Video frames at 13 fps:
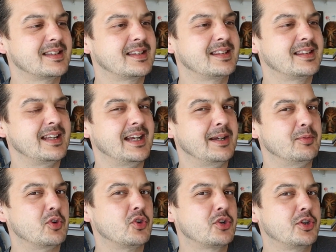
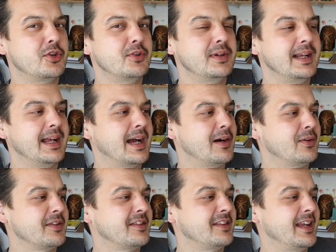themed or
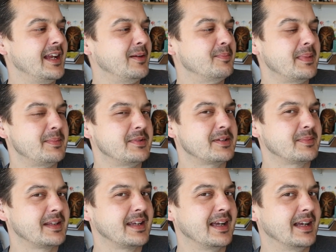Culiau themed, maybe
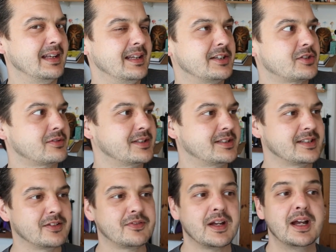something
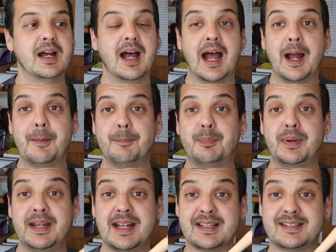alliterative.
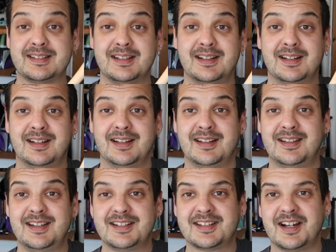But yes,
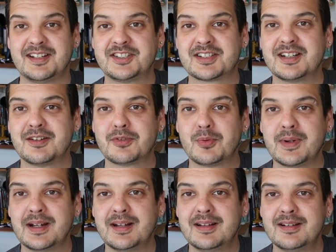this, I just love the
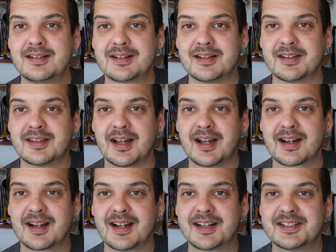way, look at
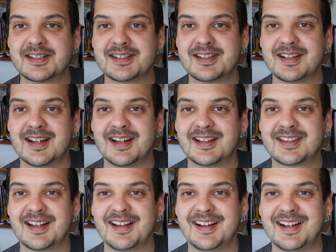that, catches the
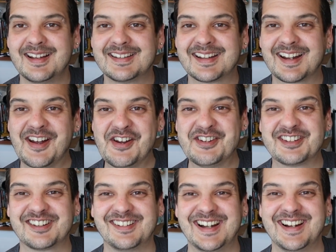light as it
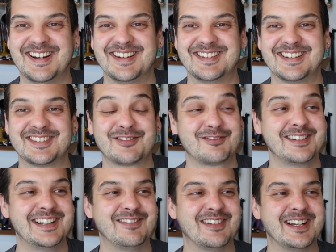goes around. It's
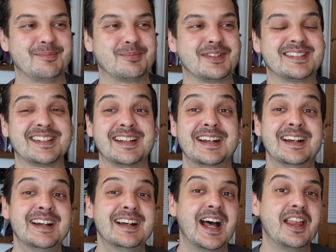really, really pretty.
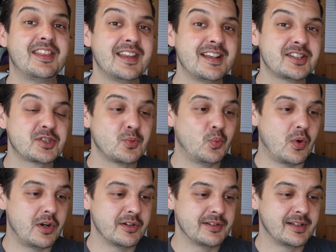This
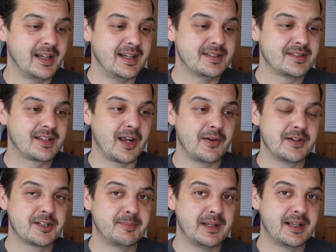wand is
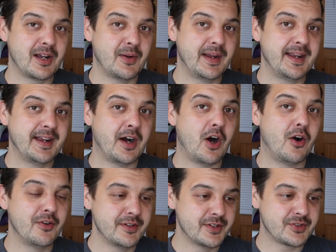going to be going
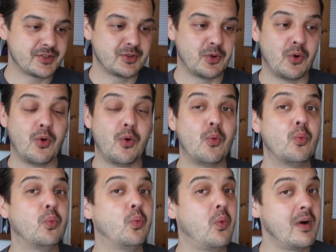on the store
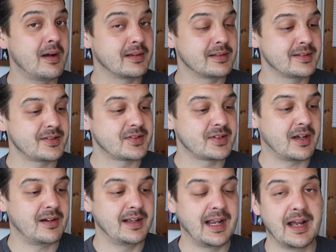once
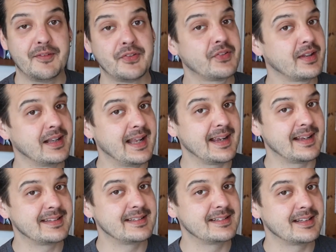I have
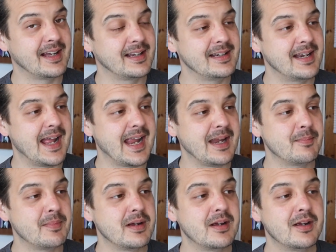selected a
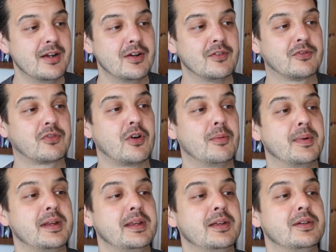name
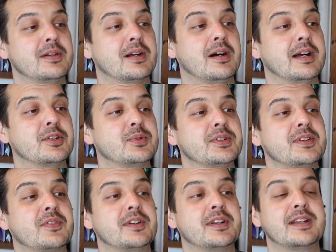from you guys.
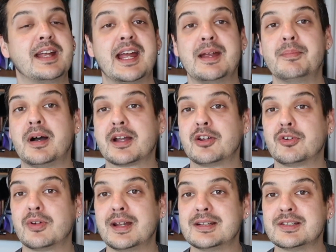Once I've got a name, I
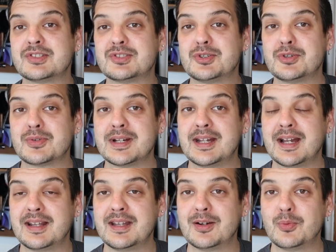can create a
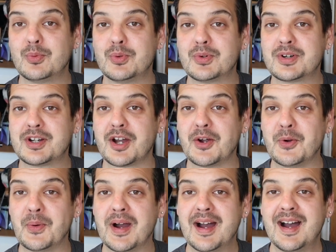story and it will
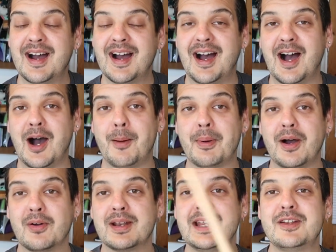go up.
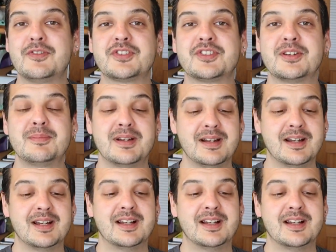I'll leave some